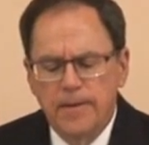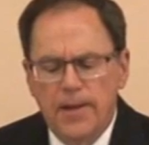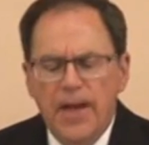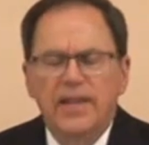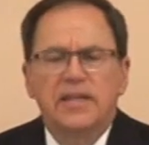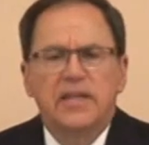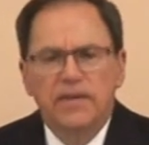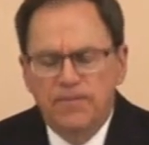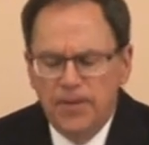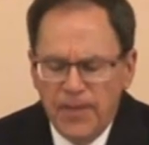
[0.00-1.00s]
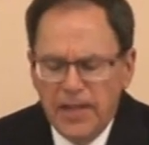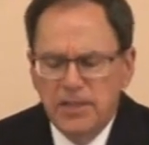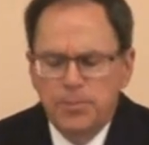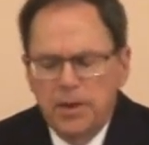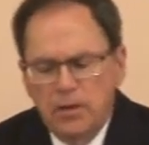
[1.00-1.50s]
Now, that gift of
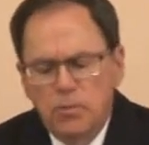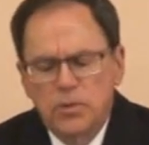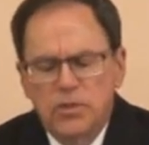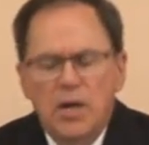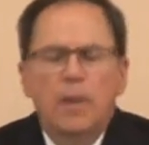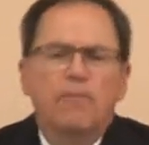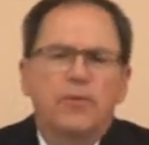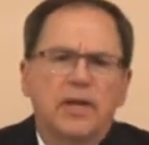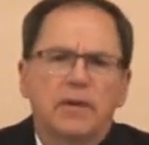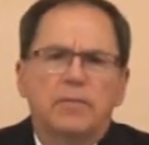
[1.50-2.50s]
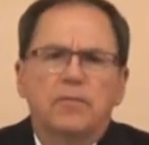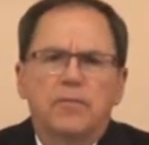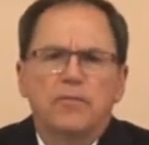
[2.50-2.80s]
that Spirit was comforting